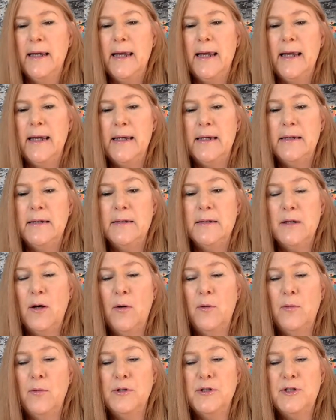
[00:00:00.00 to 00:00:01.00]
And
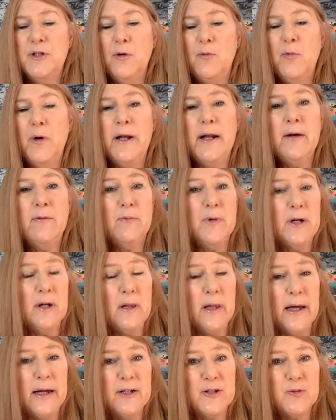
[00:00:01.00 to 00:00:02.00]
so what I
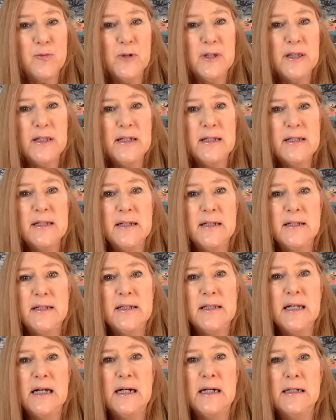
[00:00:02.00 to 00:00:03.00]
realized with this
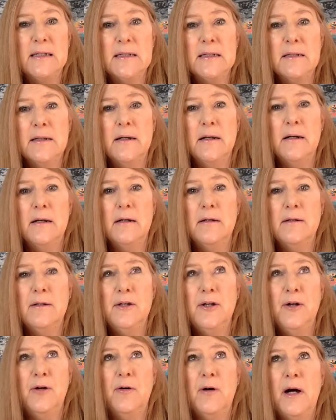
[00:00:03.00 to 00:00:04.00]
is that,
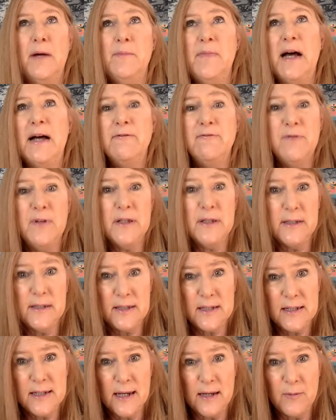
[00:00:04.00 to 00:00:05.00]
I'm not feeling
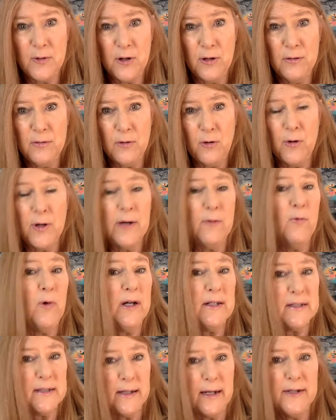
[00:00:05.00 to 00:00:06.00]
stable, or I
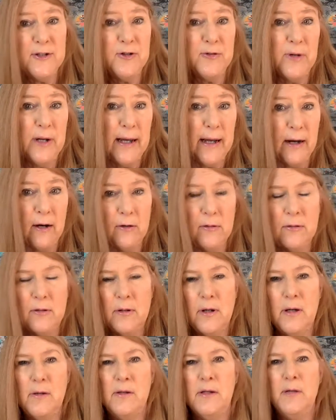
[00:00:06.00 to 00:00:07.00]
wasn't, I do now,
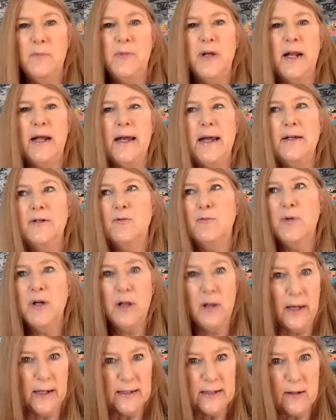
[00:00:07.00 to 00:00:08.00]
but I had to
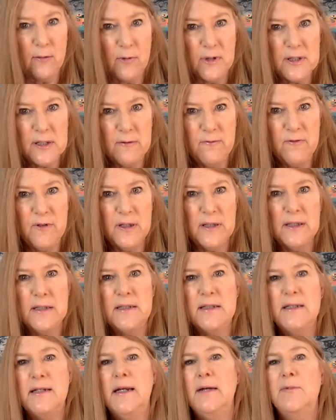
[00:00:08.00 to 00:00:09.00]
realize I wasn't feeling
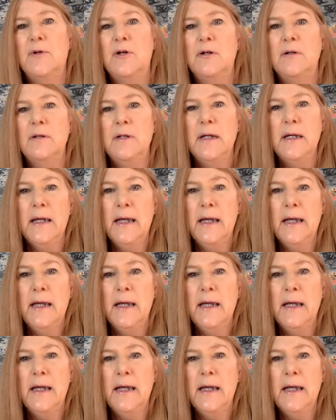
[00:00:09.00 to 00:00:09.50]
stable